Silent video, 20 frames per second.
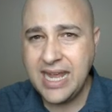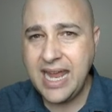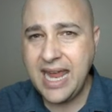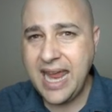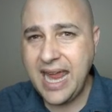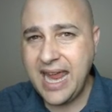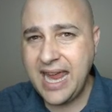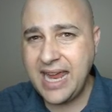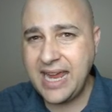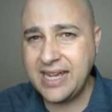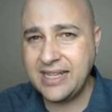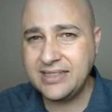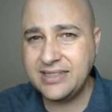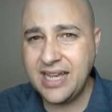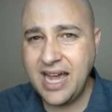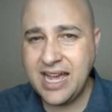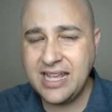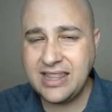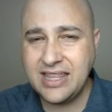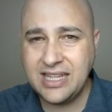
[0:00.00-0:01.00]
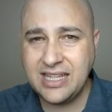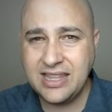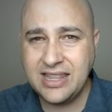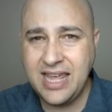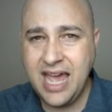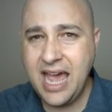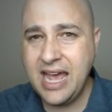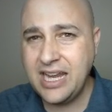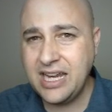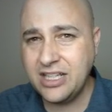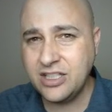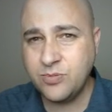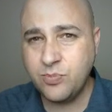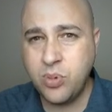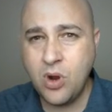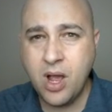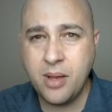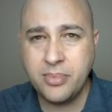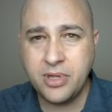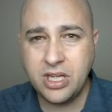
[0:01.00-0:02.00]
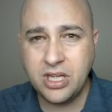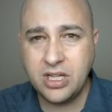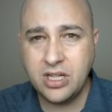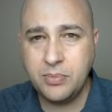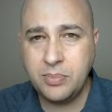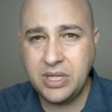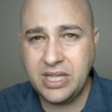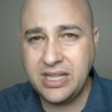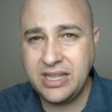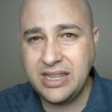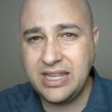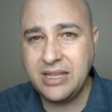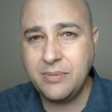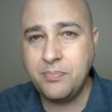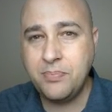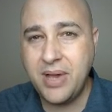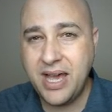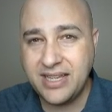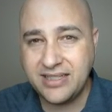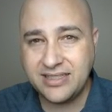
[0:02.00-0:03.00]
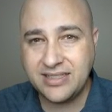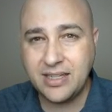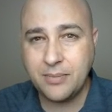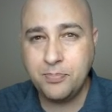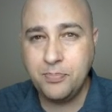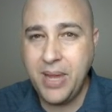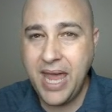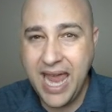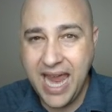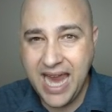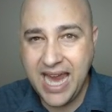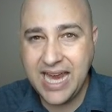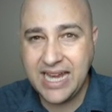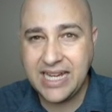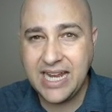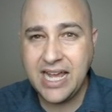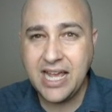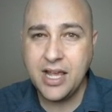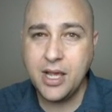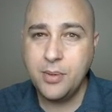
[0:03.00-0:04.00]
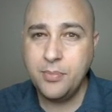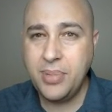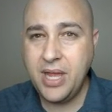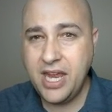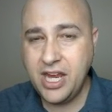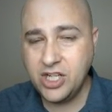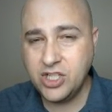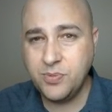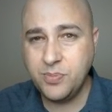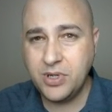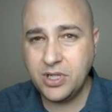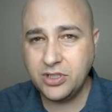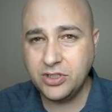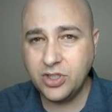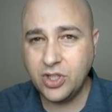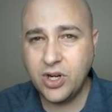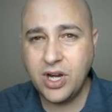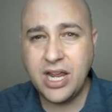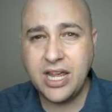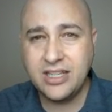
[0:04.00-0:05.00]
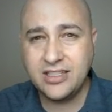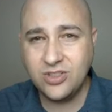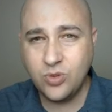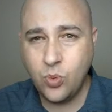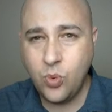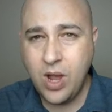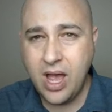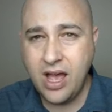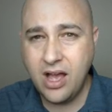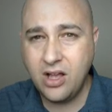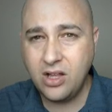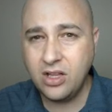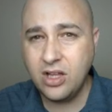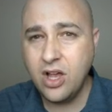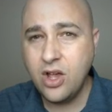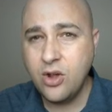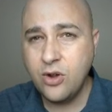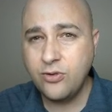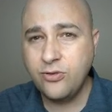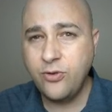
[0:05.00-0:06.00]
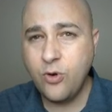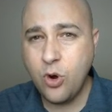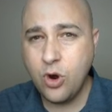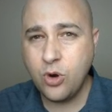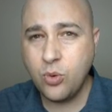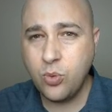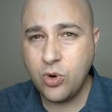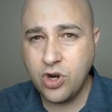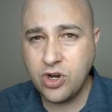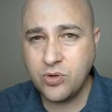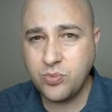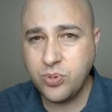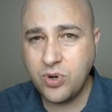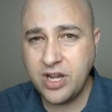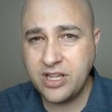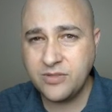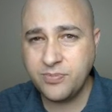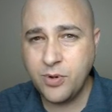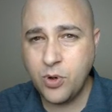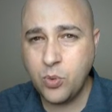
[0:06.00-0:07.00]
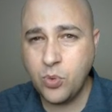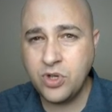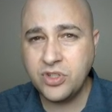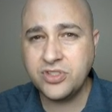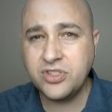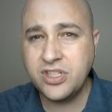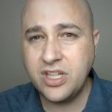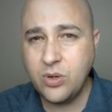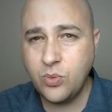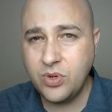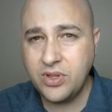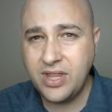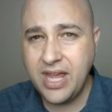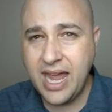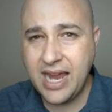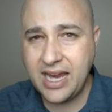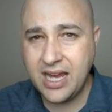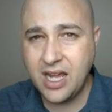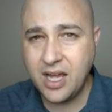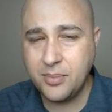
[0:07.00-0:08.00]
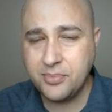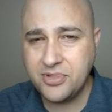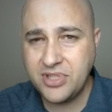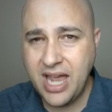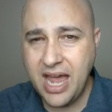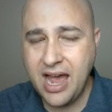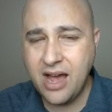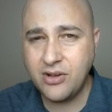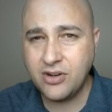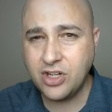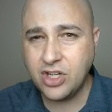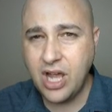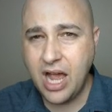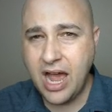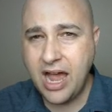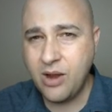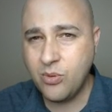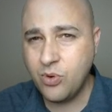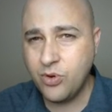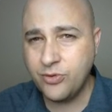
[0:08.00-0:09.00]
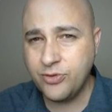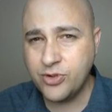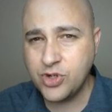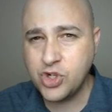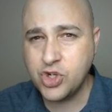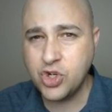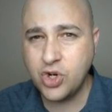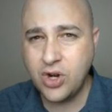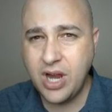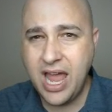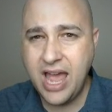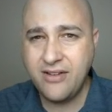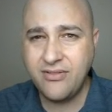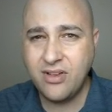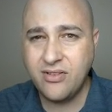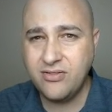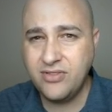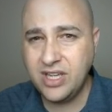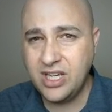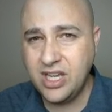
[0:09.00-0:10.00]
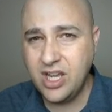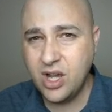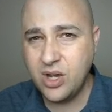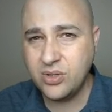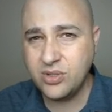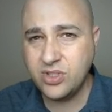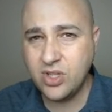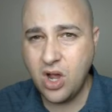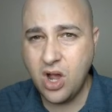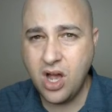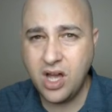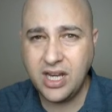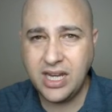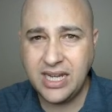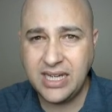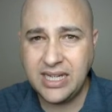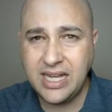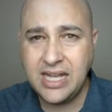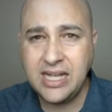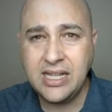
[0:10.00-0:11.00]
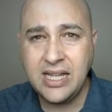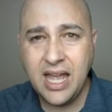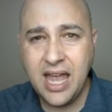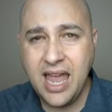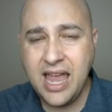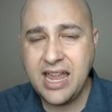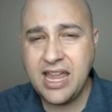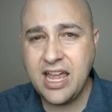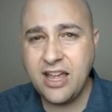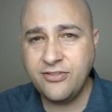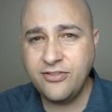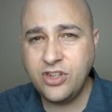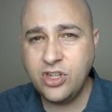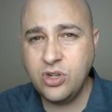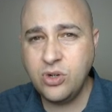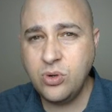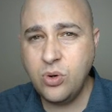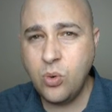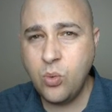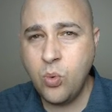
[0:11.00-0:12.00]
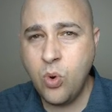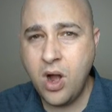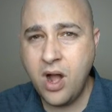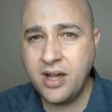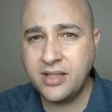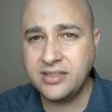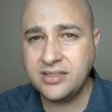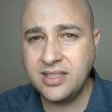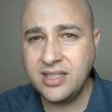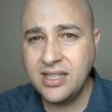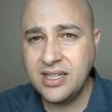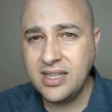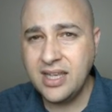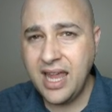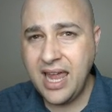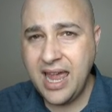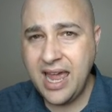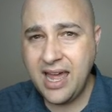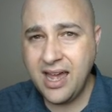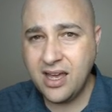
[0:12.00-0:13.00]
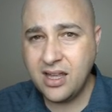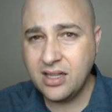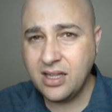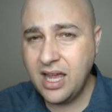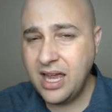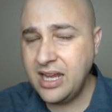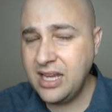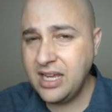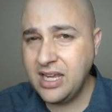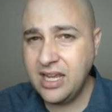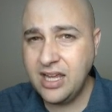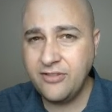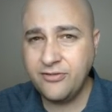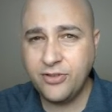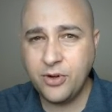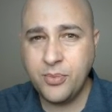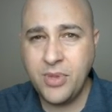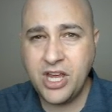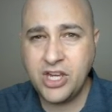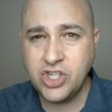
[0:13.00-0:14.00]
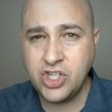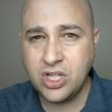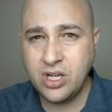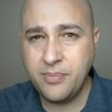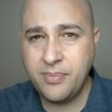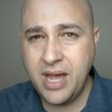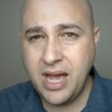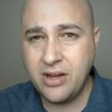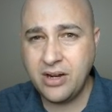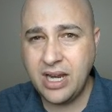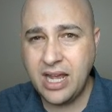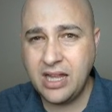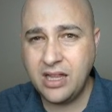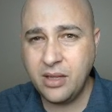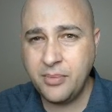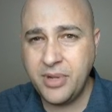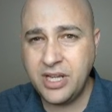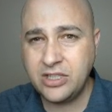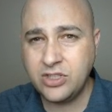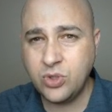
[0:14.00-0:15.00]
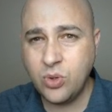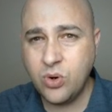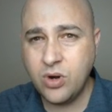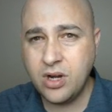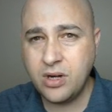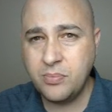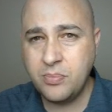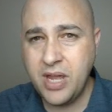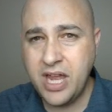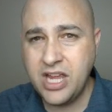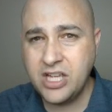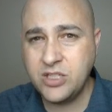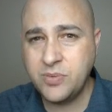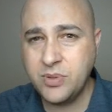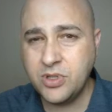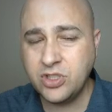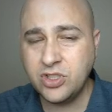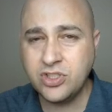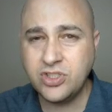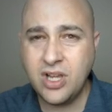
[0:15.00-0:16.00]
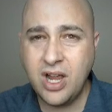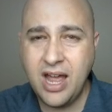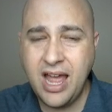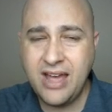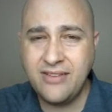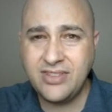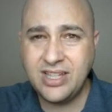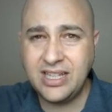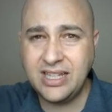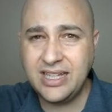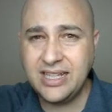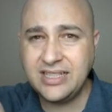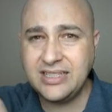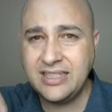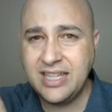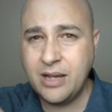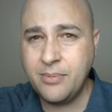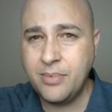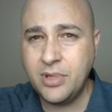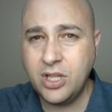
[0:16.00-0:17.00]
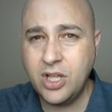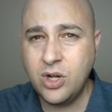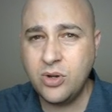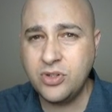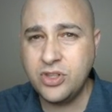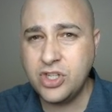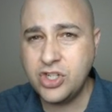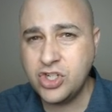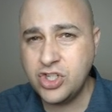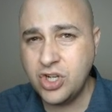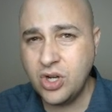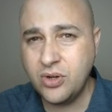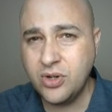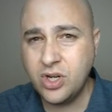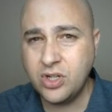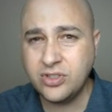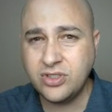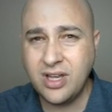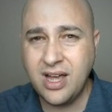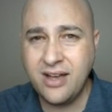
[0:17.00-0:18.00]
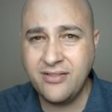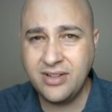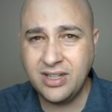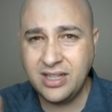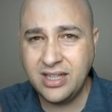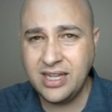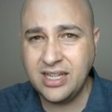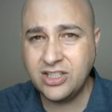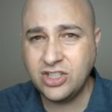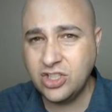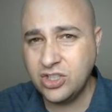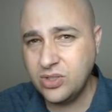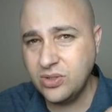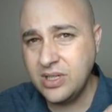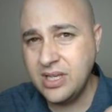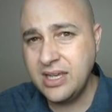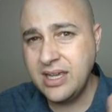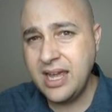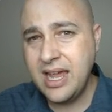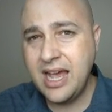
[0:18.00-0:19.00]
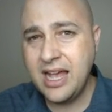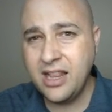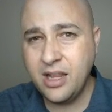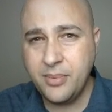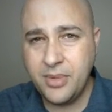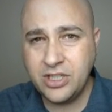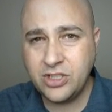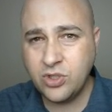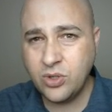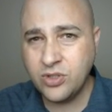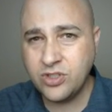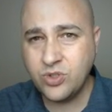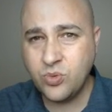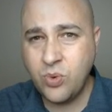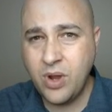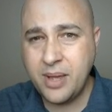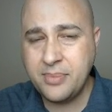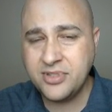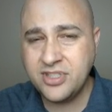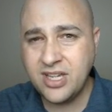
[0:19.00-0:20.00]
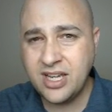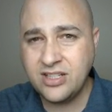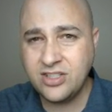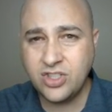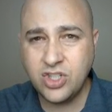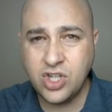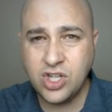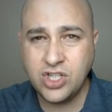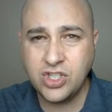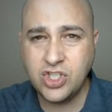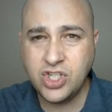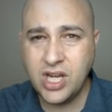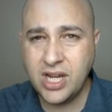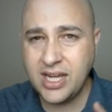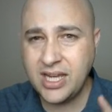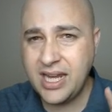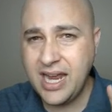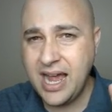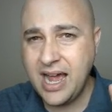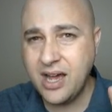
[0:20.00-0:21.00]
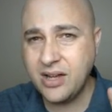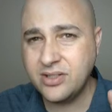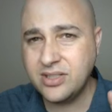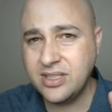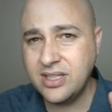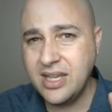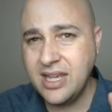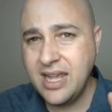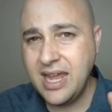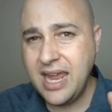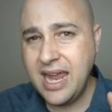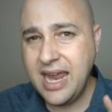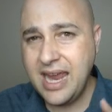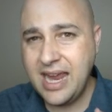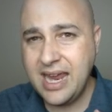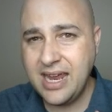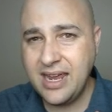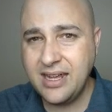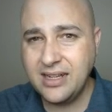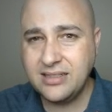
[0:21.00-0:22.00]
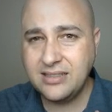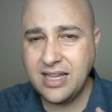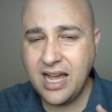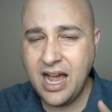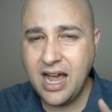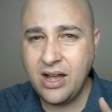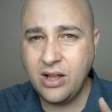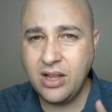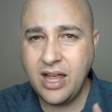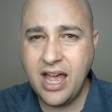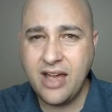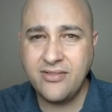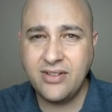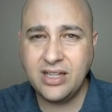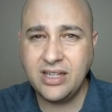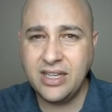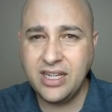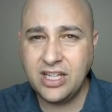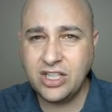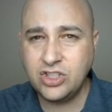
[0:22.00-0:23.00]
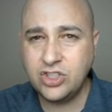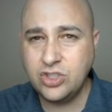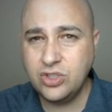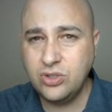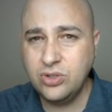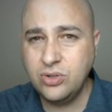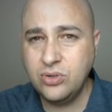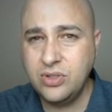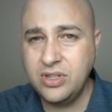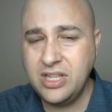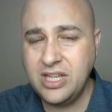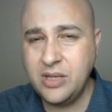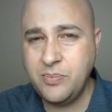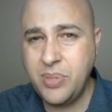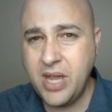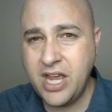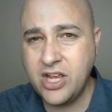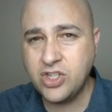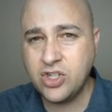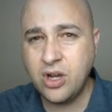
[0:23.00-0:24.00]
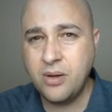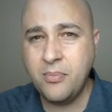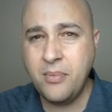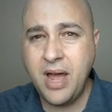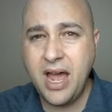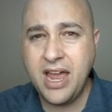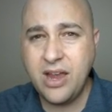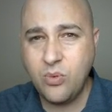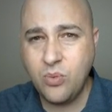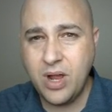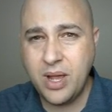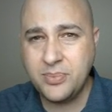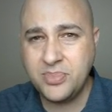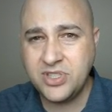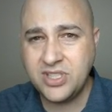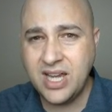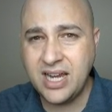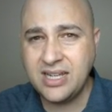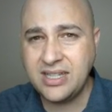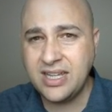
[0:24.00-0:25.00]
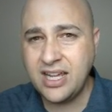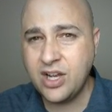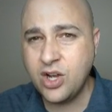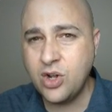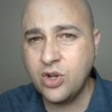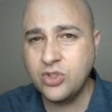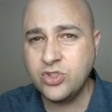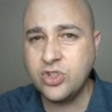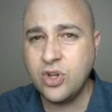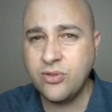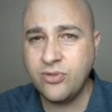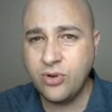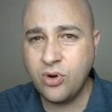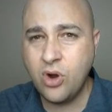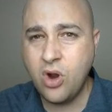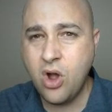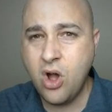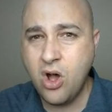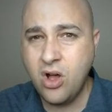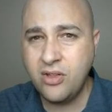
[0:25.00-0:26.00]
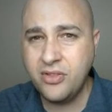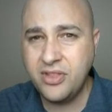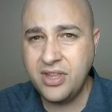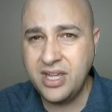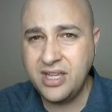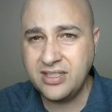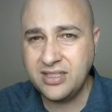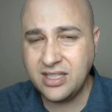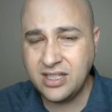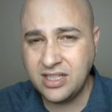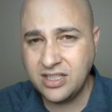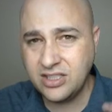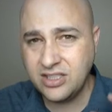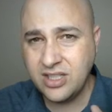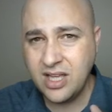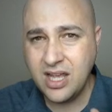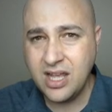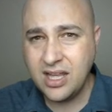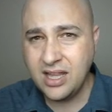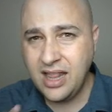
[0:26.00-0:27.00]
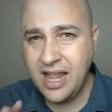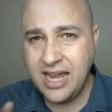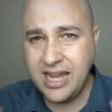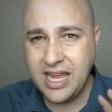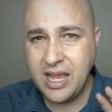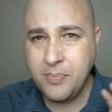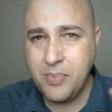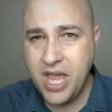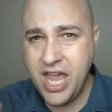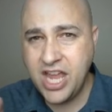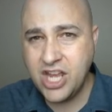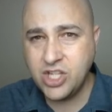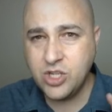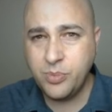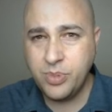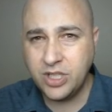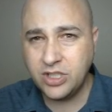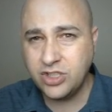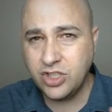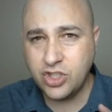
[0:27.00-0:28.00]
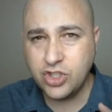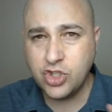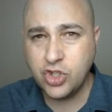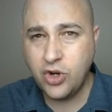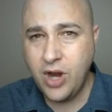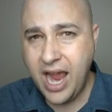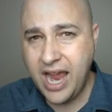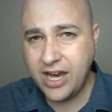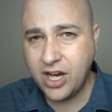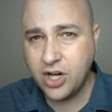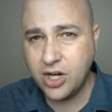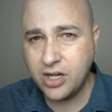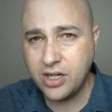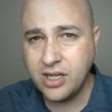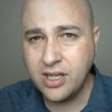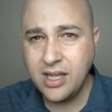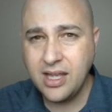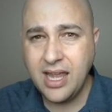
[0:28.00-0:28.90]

And I think that is probably going to be the best paid page builder as well for WordPress, but we'll see when that comes out. I will for sure have videos on it. Hey, if you want uh, any information about Elementor and page builders, I'll have the links down below in the show notes. I'll have a link to Elementor's website so you can check it out. And I'll have a link to the page on my website that goes over all these and is like a page builder tracker.